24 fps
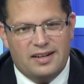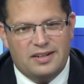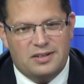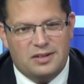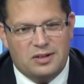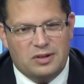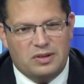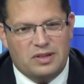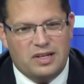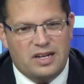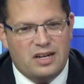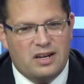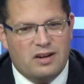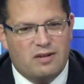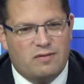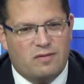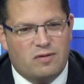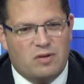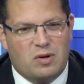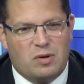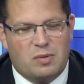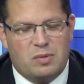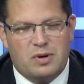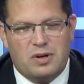lead it
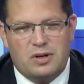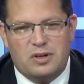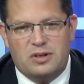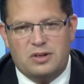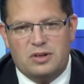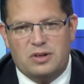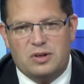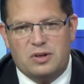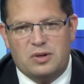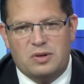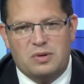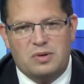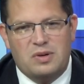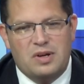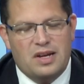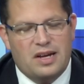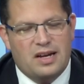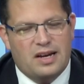forward, to